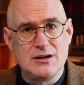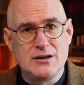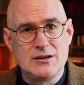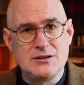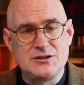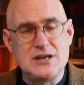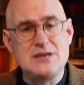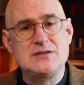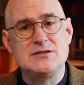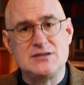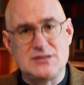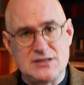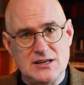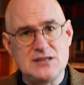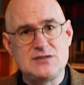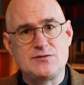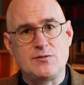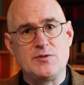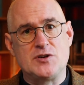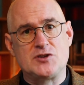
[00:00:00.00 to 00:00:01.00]
Jesus
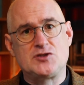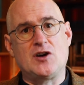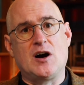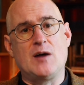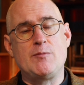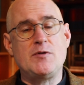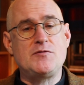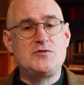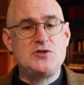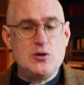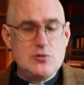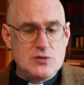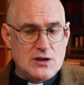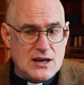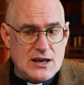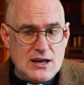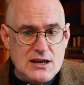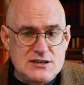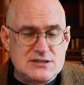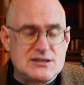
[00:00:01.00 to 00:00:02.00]
is from the tribe of Judah.
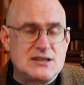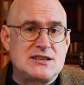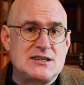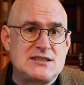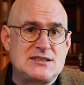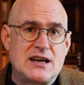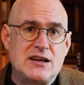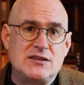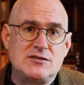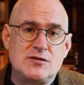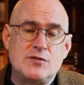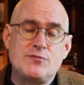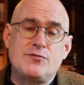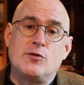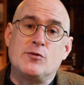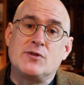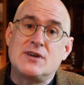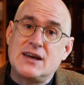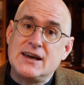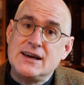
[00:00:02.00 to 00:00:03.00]
He's a descendant
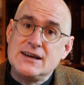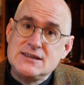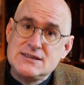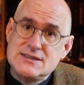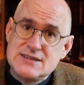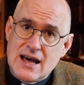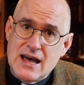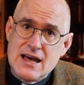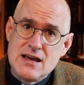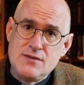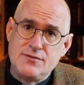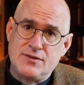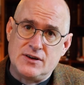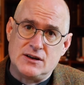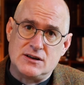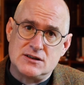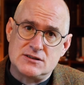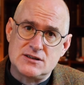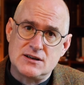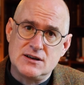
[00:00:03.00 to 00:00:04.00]
from King
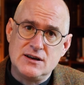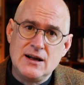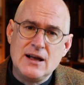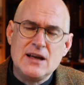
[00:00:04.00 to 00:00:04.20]
David.